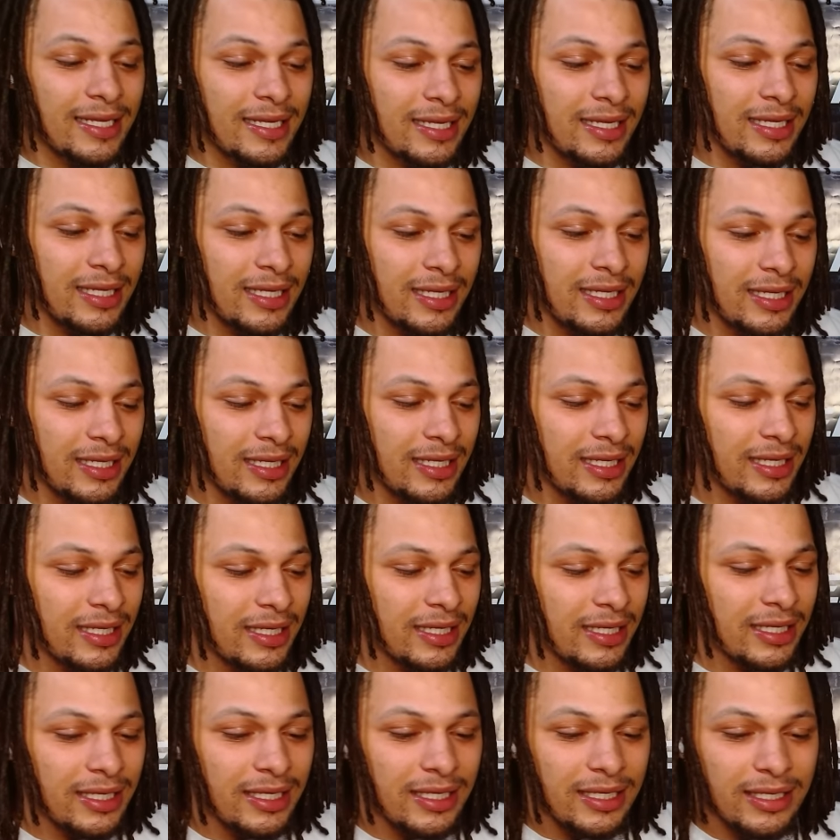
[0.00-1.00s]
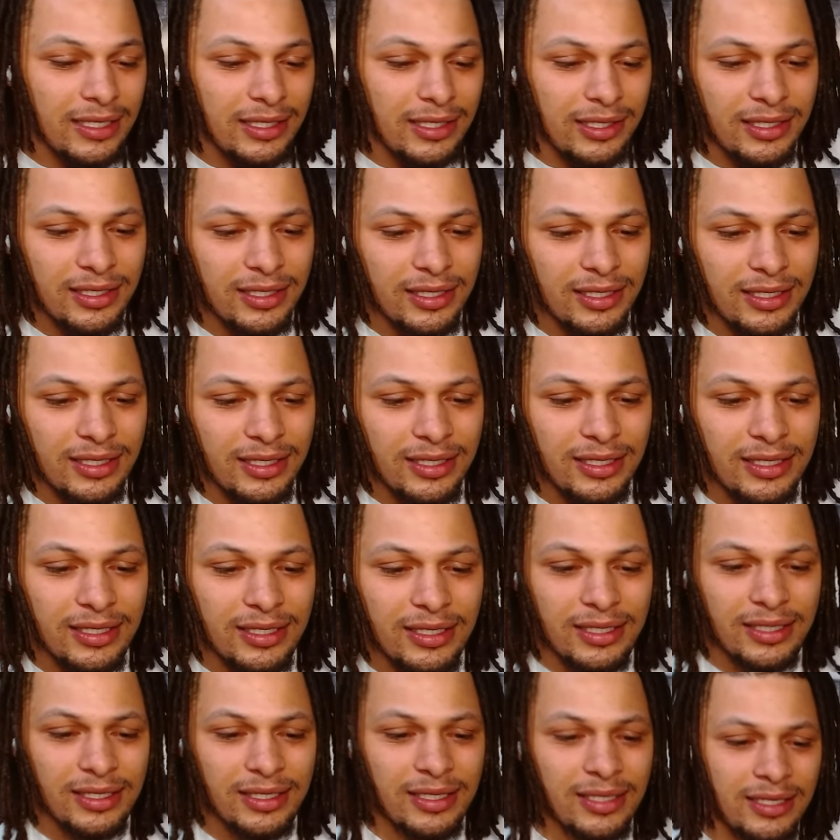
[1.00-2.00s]

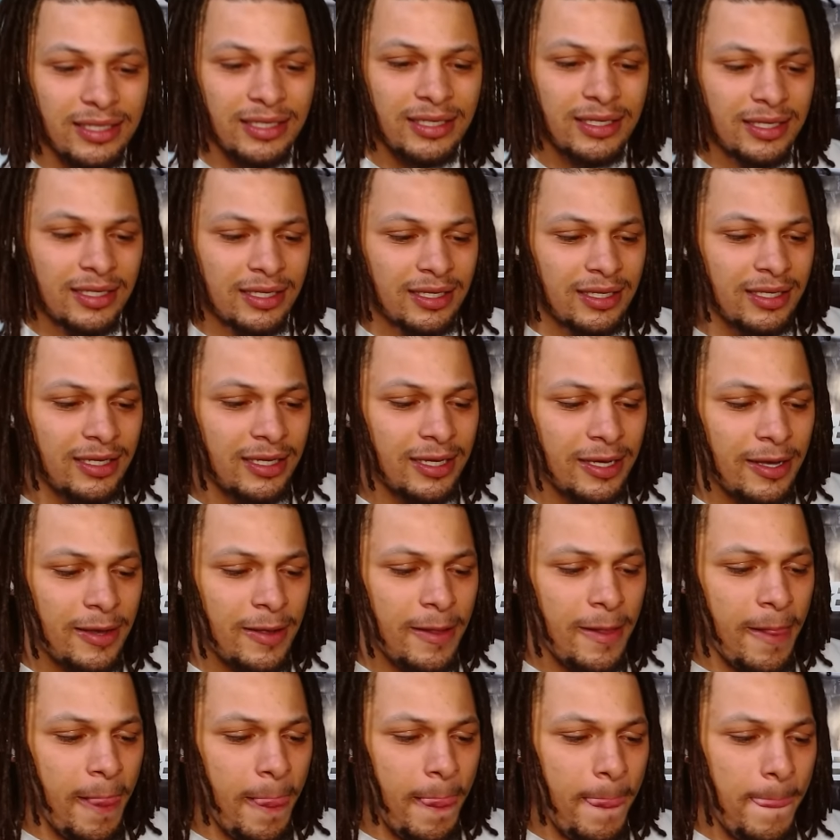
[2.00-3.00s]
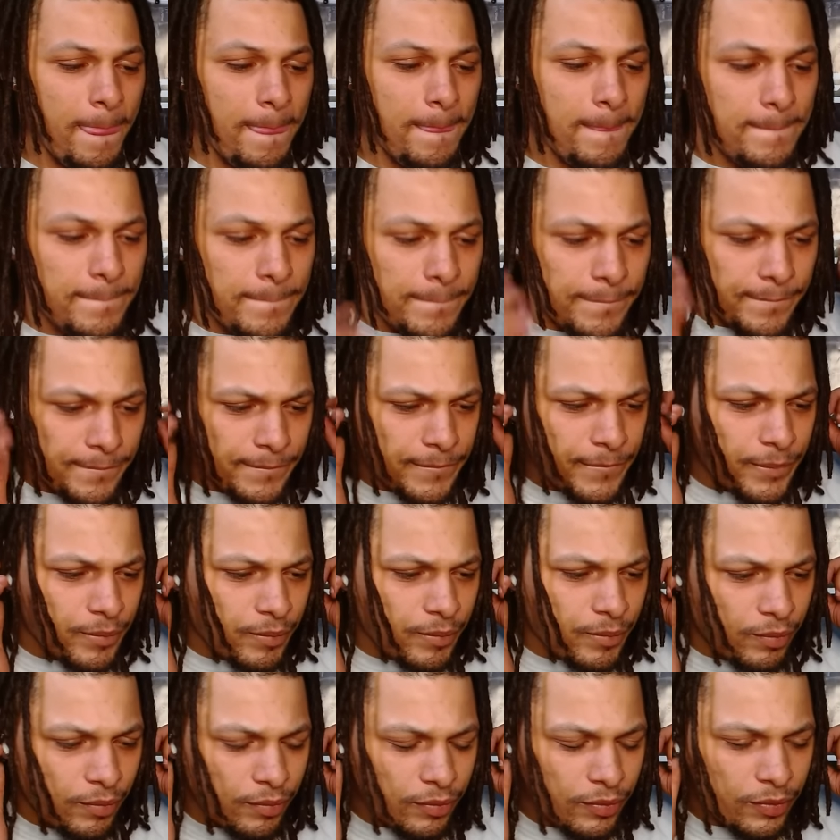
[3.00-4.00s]

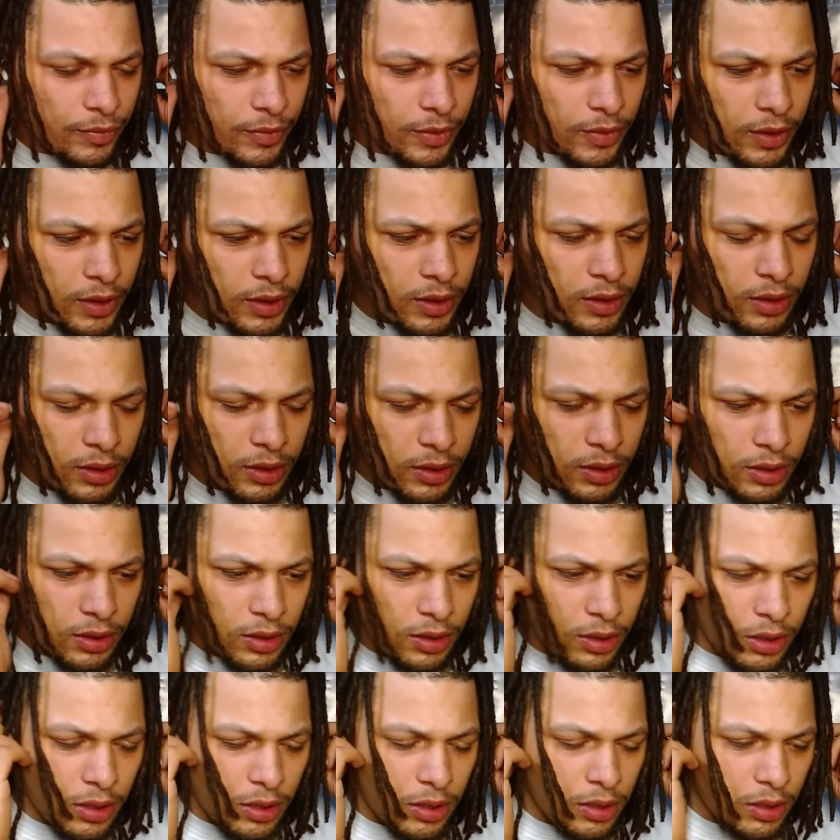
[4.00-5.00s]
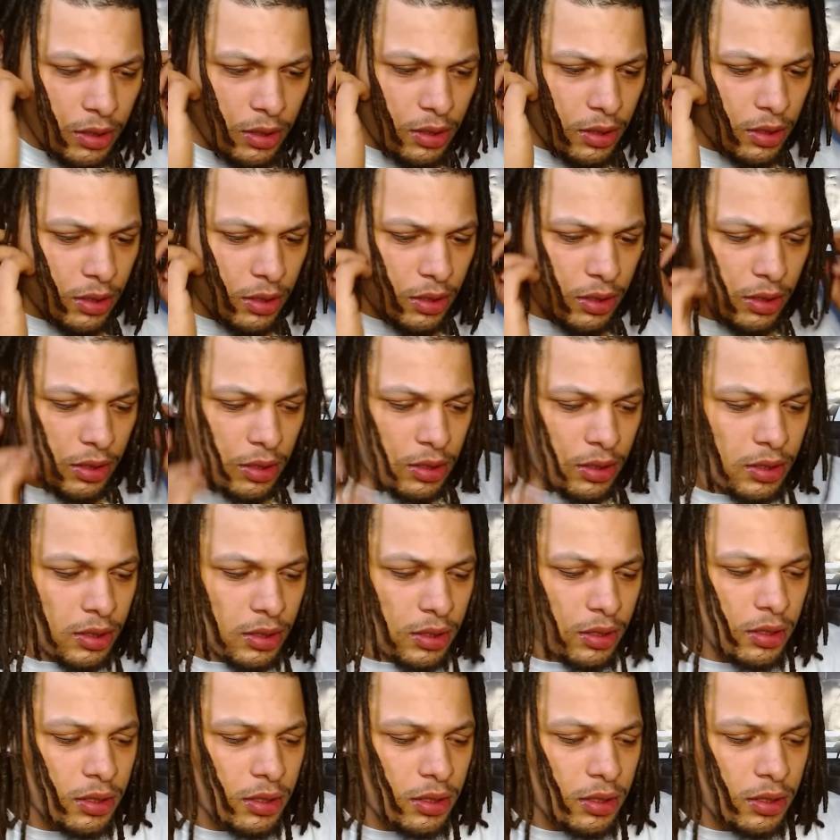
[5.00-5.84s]
(no one is talking)